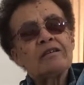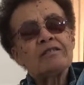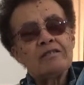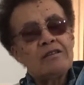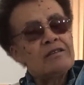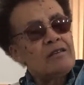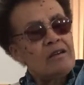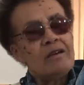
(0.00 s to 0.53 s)
I
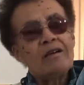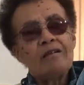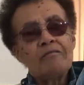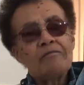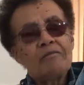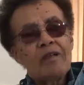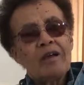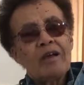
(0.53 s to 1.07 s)
said, "Yeah,
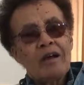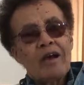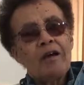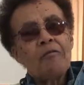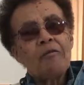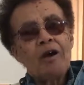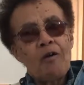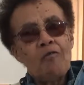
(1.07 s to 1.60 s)

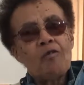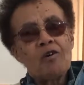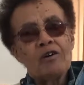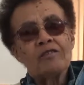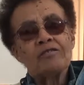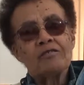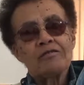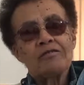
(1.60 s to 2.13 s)
I
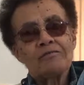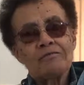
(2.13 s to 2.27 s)
was.